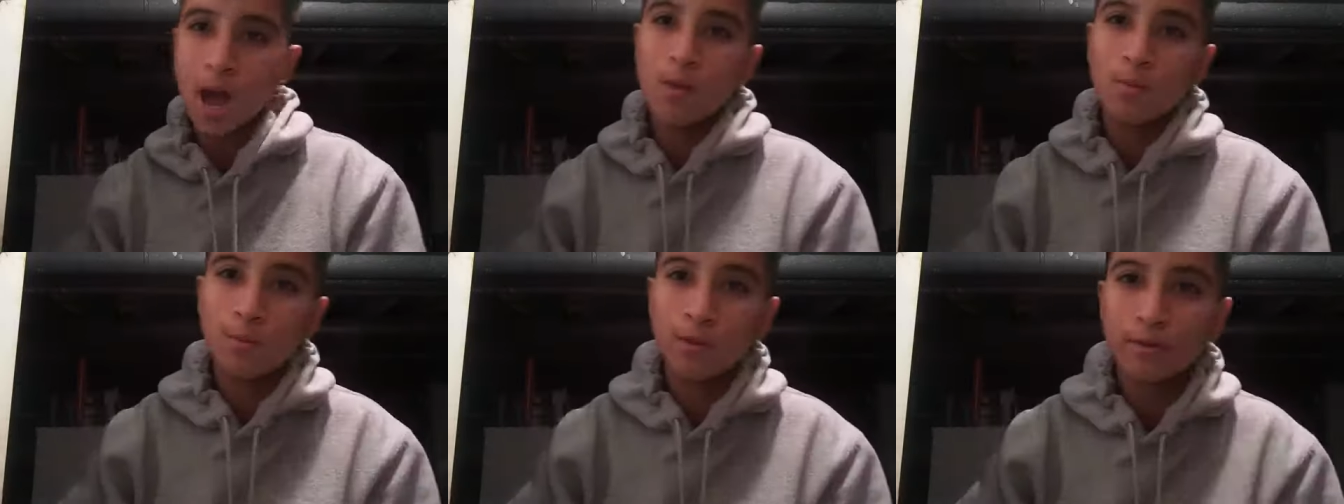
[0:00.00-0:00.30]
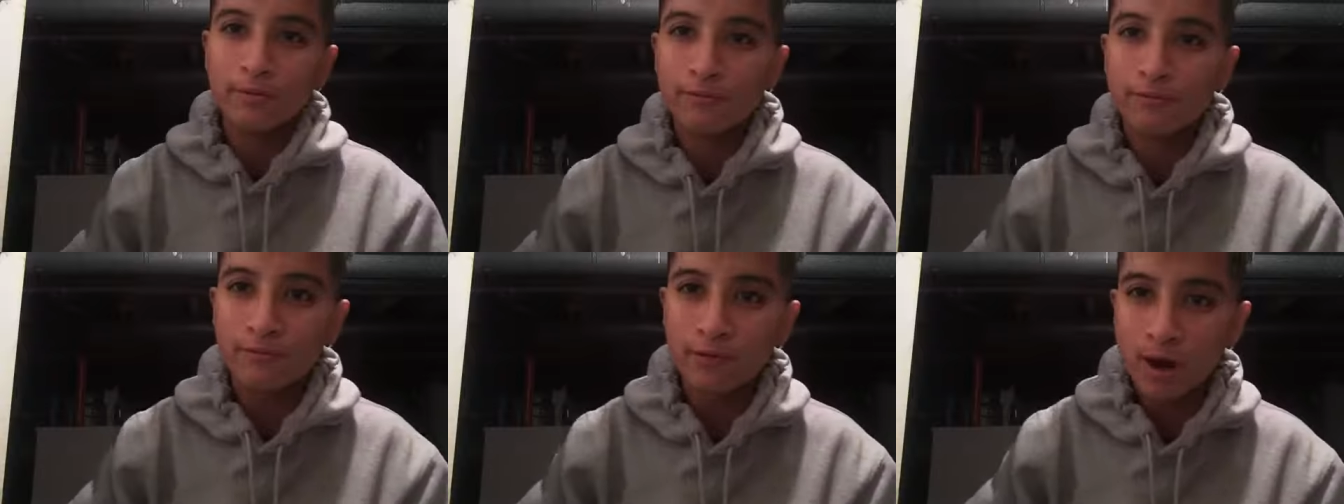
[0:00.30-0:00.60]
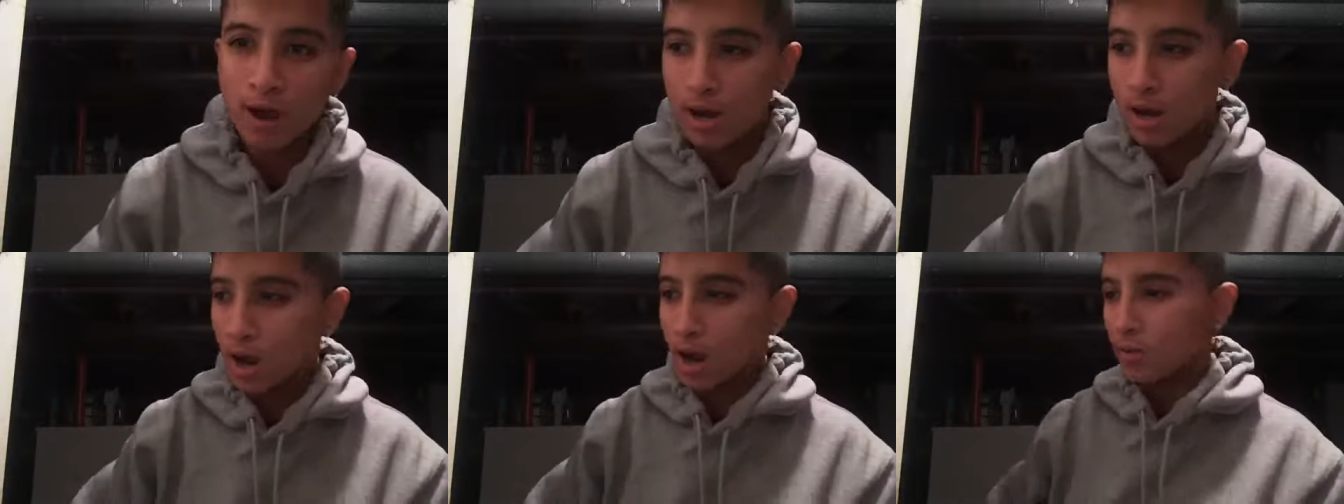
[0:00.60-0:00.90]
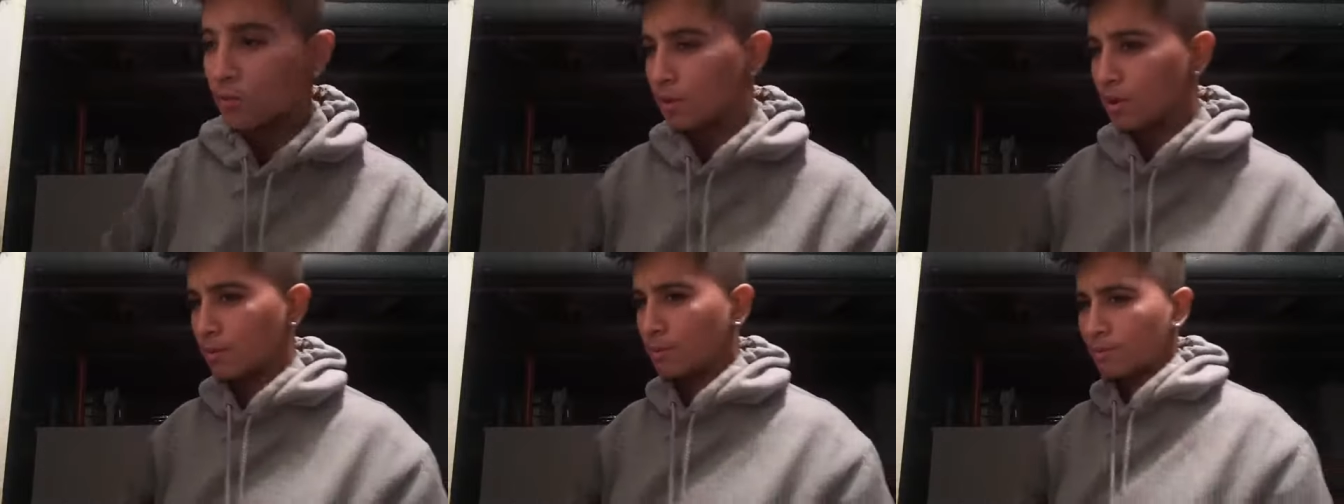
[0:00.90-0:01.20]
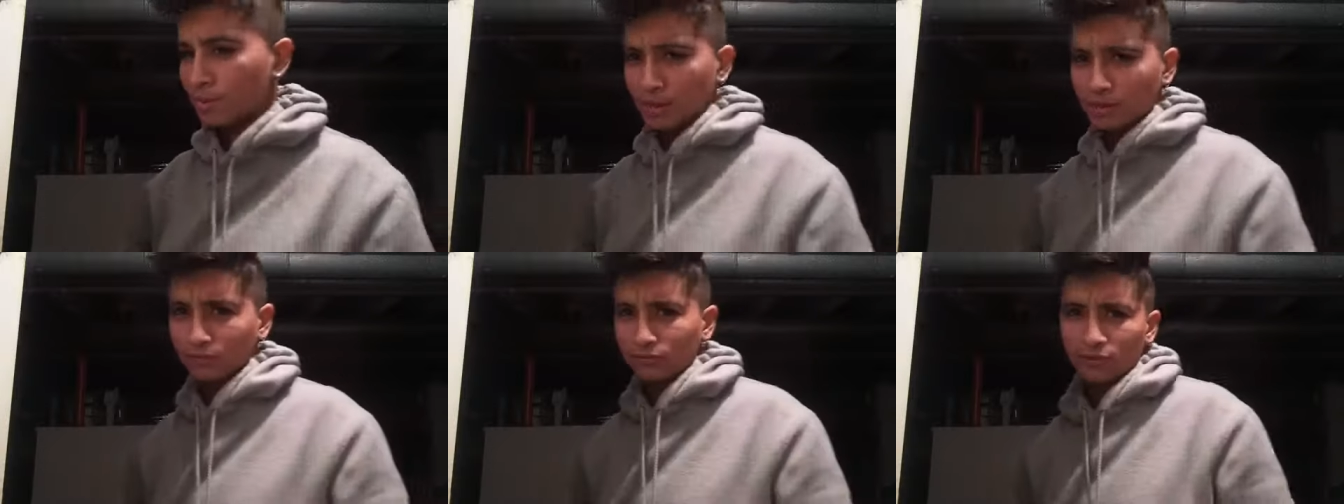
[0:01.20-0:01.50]
I want a friend, I want a
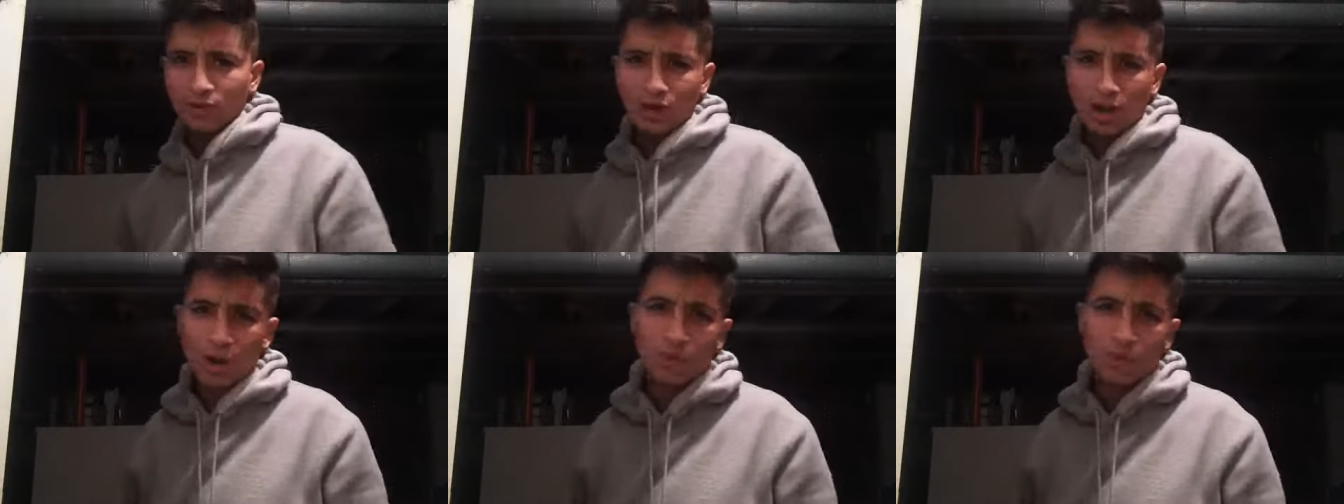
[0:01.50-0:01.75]
best friend,